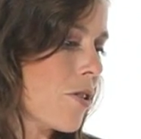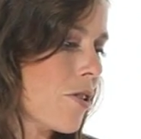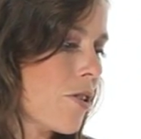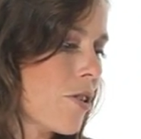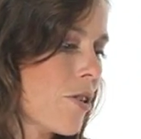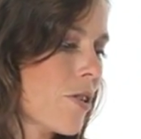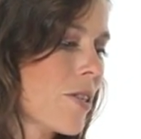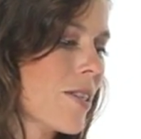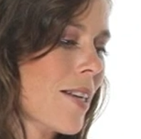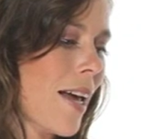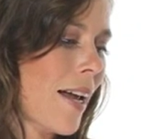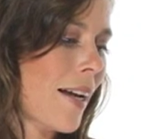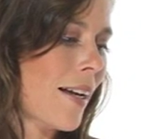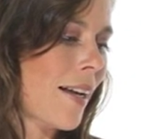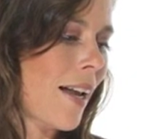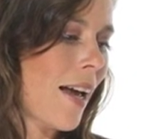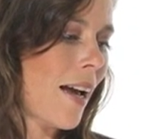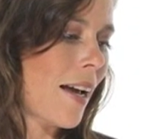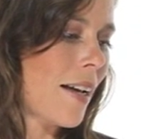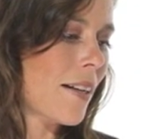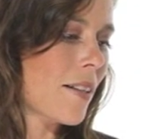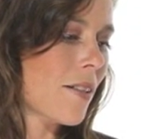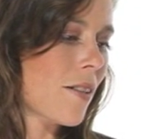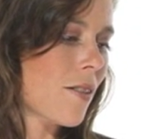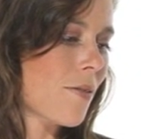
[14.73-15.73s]
to
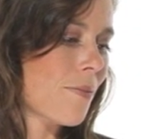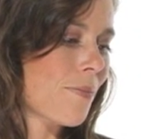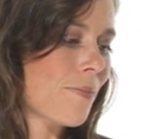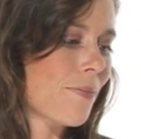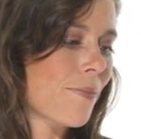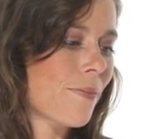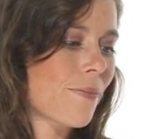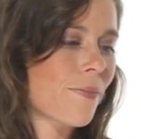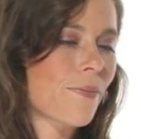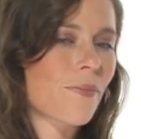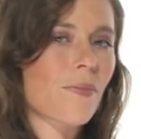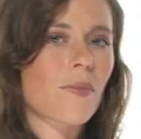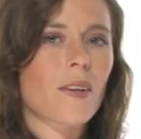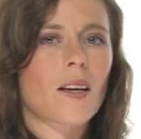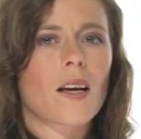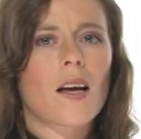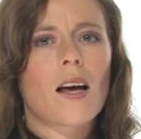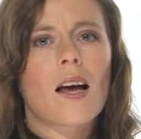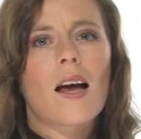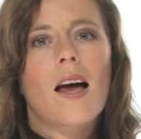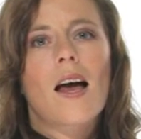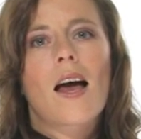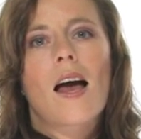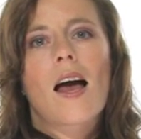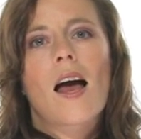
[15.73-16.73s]
sunlight.
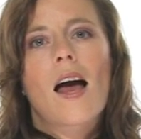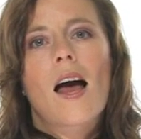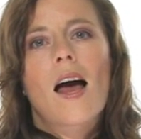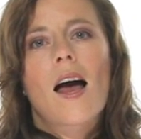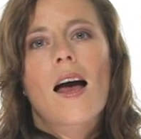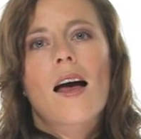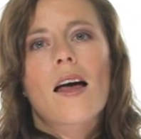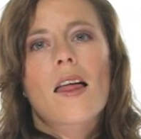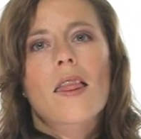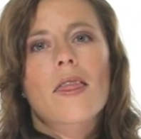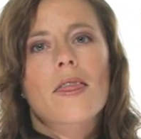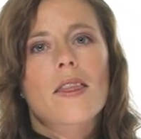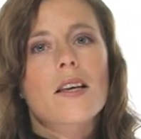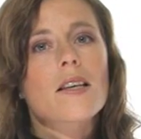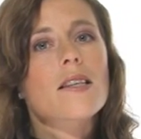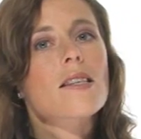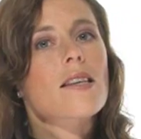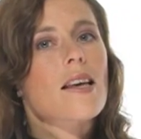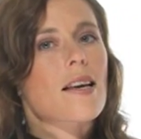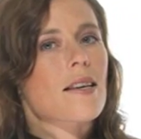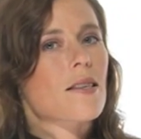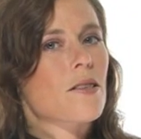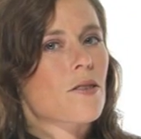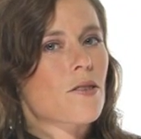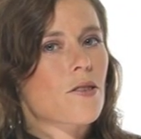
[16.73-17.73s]
This
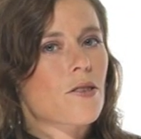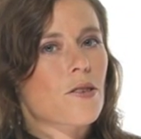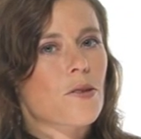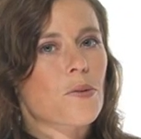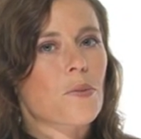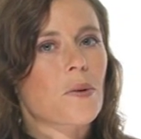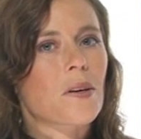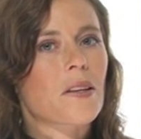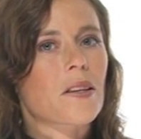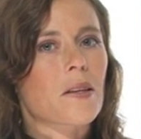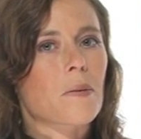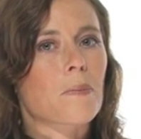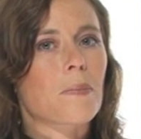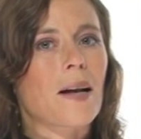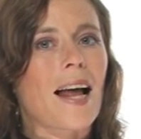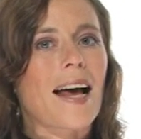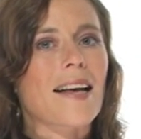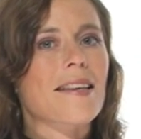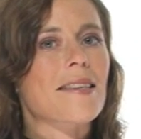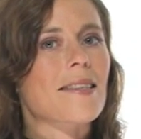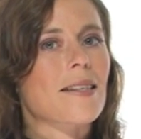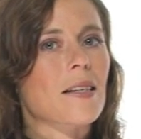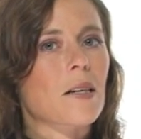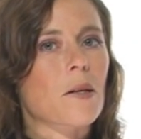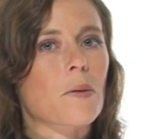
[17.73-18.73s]
has to do with the
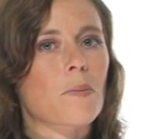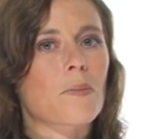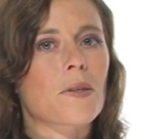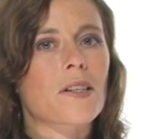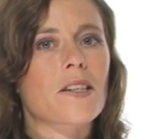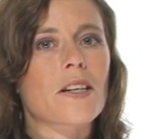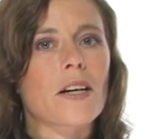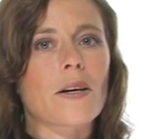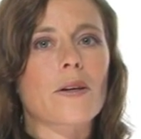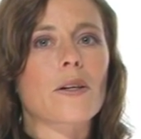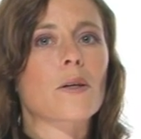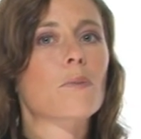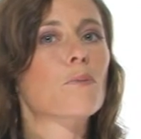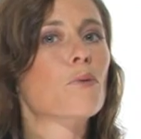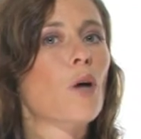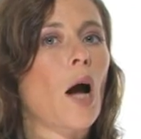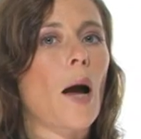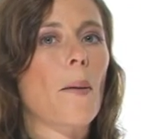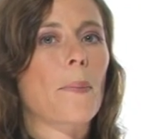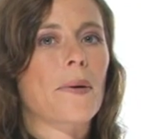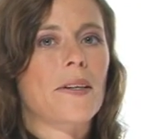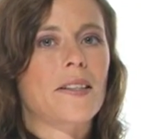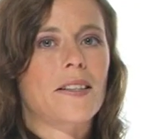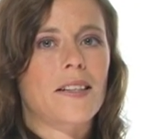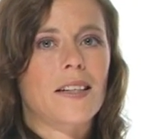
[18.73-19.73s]
plastic material
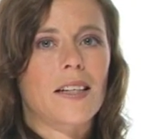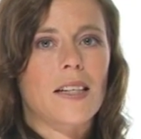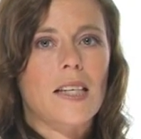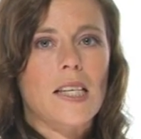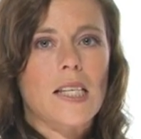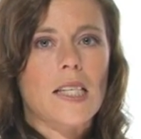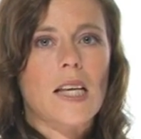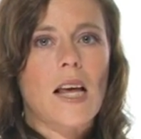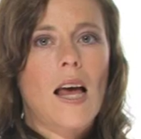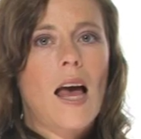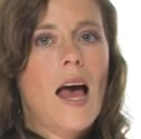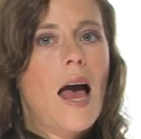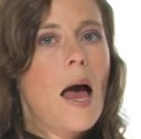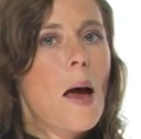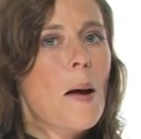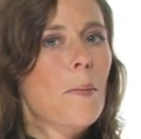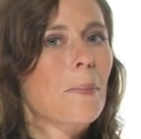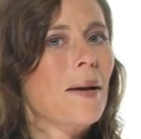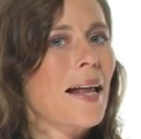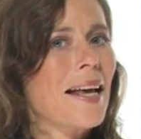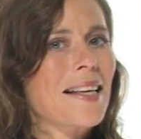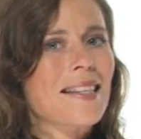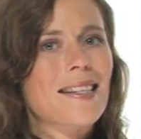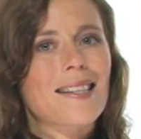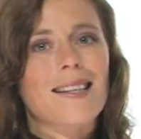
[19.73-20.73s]
properties.
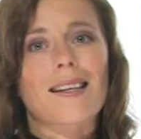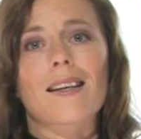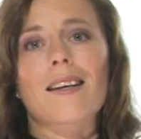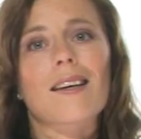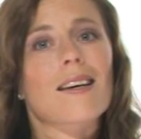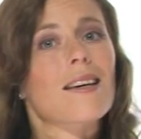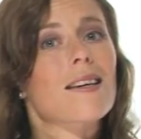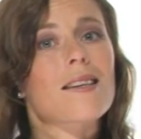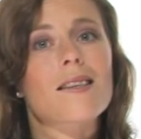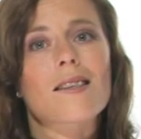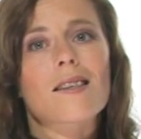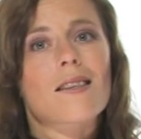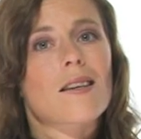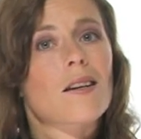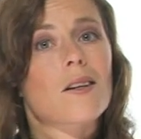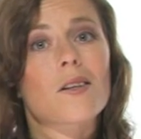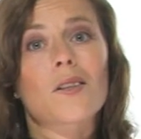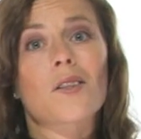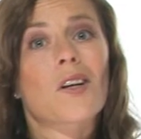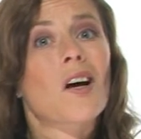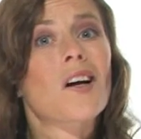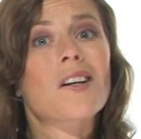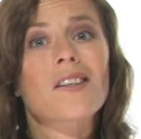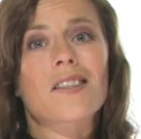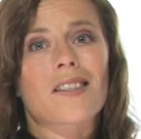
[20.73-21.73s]
Plastic is
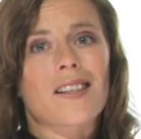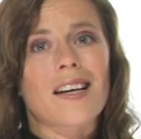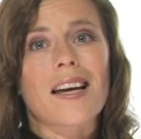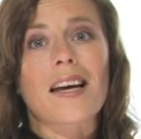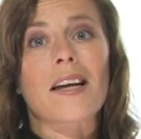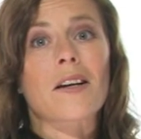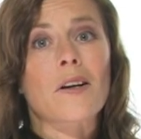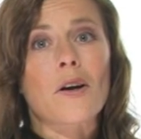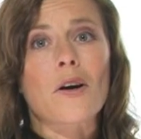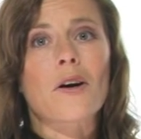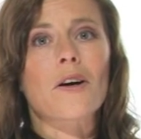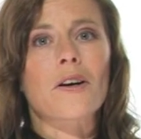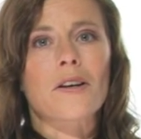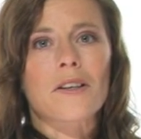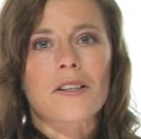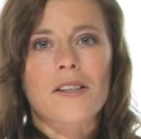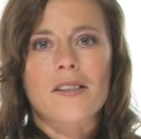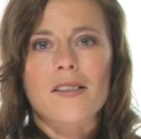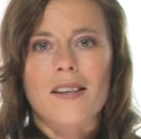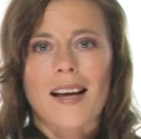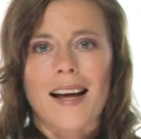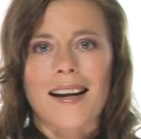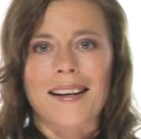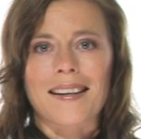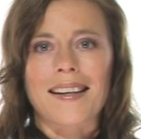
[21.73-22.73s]
not
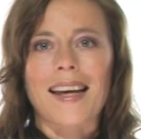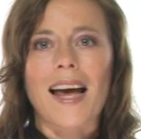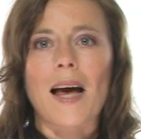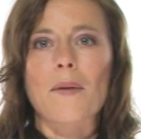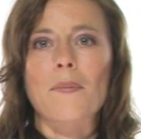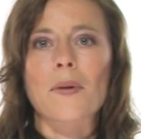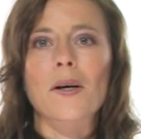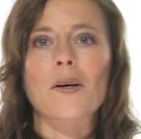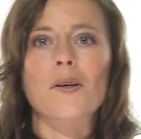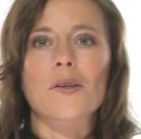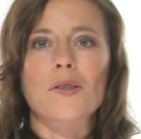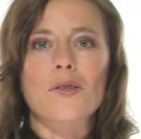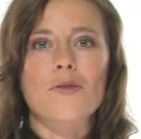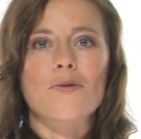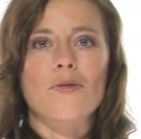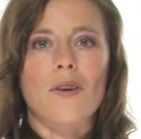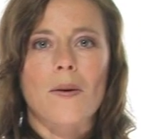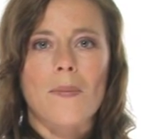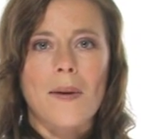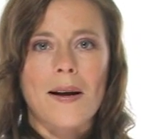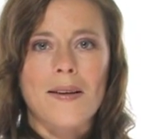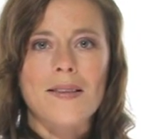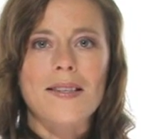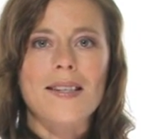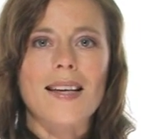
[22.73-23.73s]
inert and chemicals
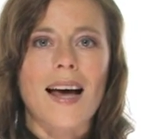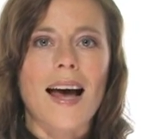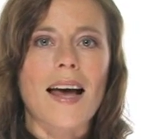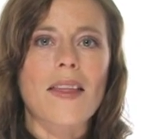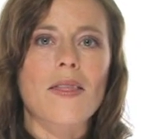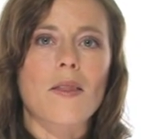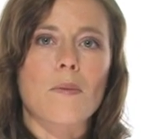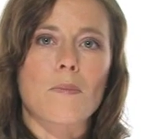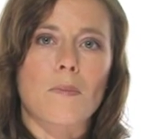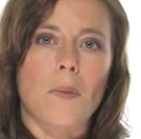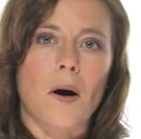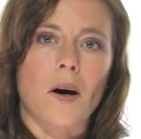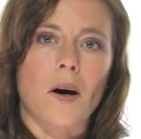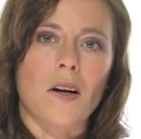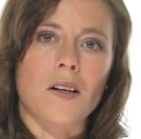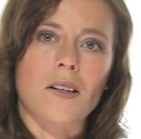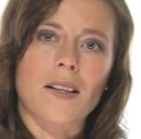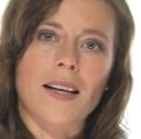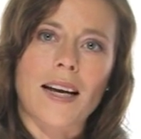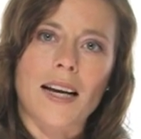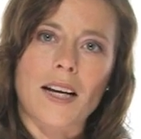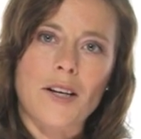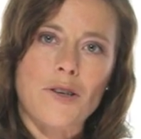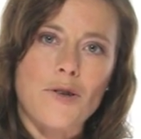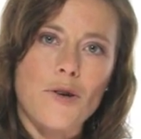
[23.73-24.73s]
from outside the bottle
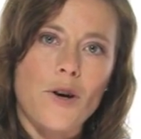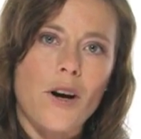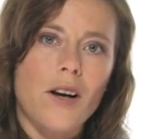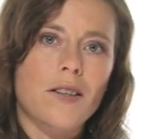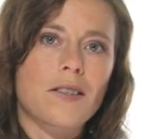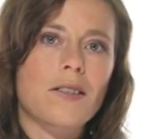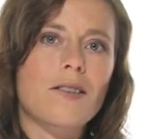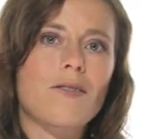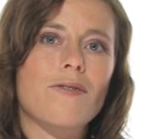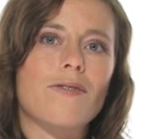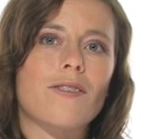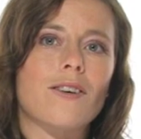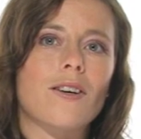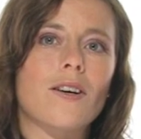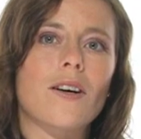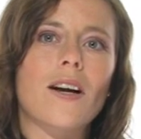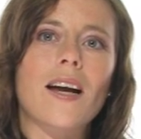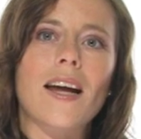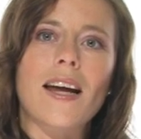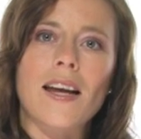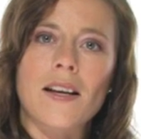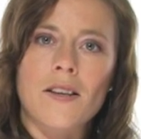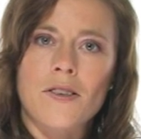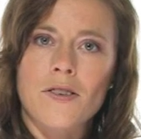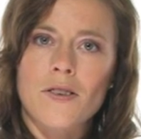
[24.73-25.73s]
can transfer
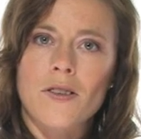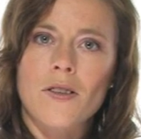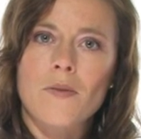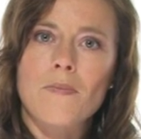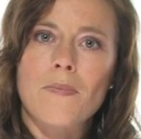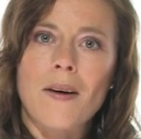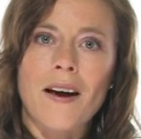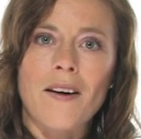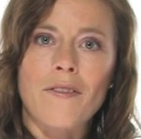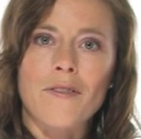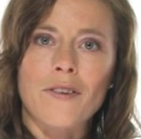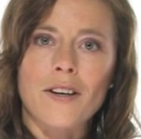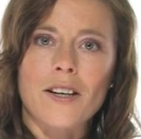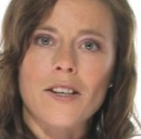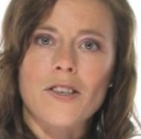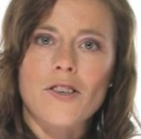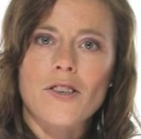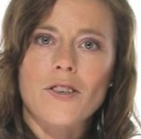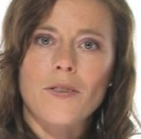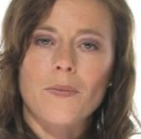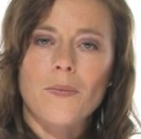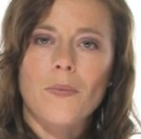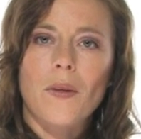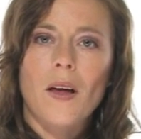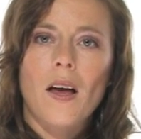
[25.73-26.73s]
into the beverage.
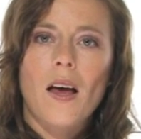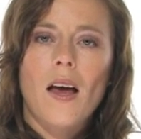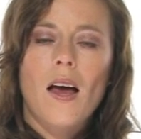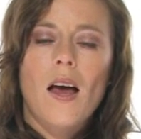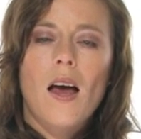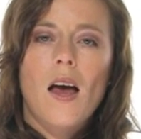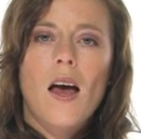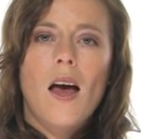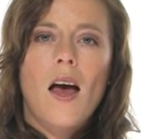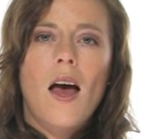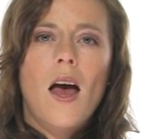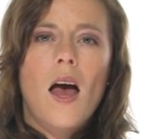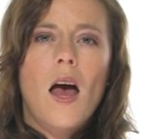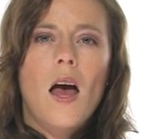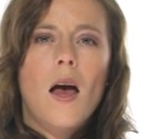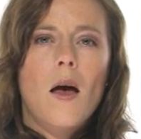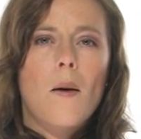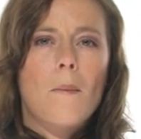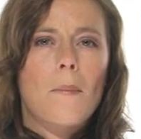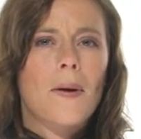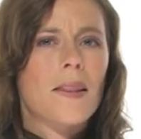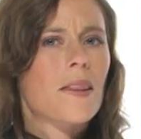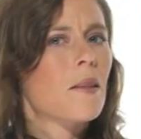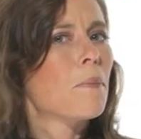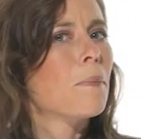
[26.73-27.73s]

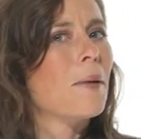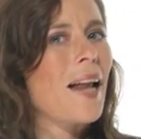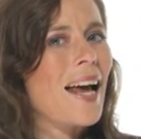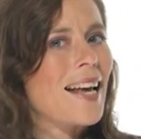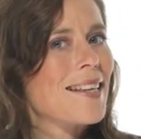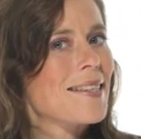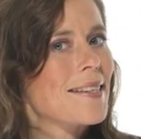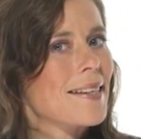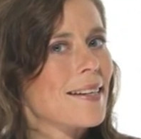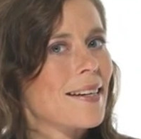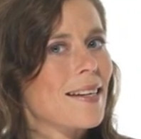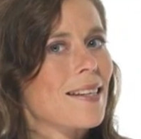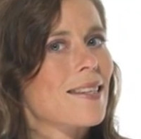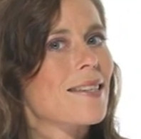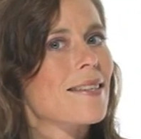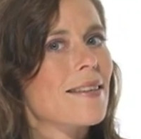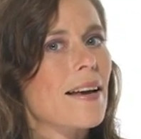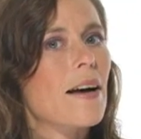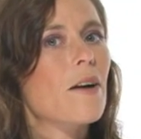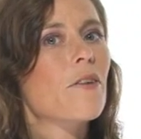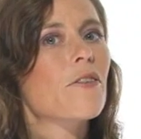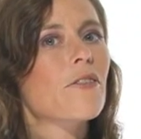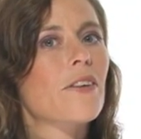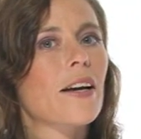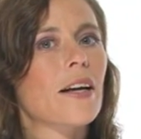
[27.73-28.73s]
But the plastic
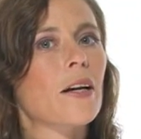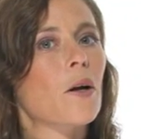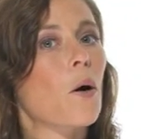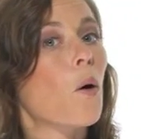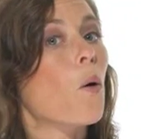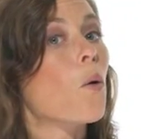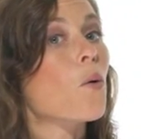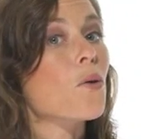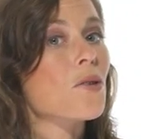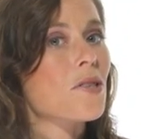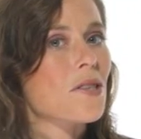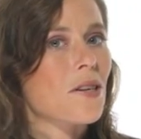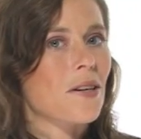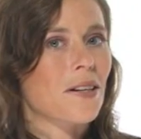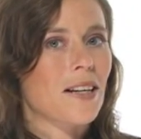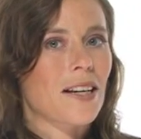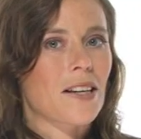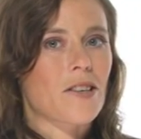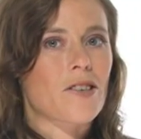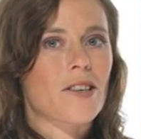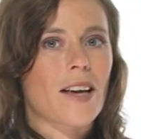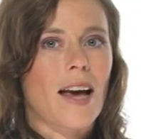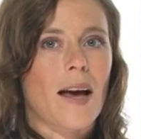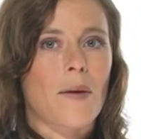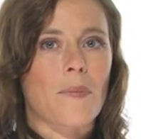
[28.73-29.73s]
itself can also
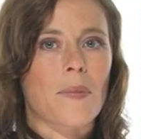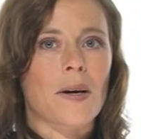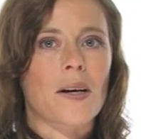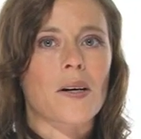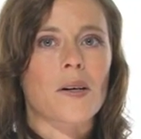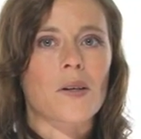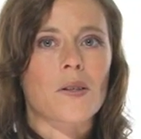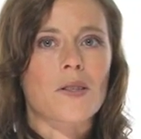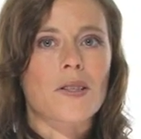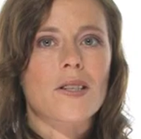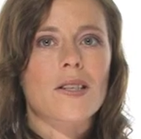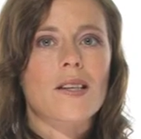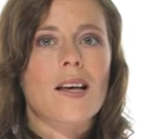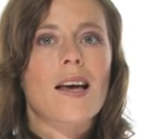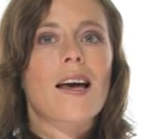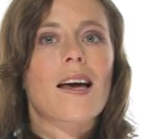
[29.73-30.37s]
leach chemicals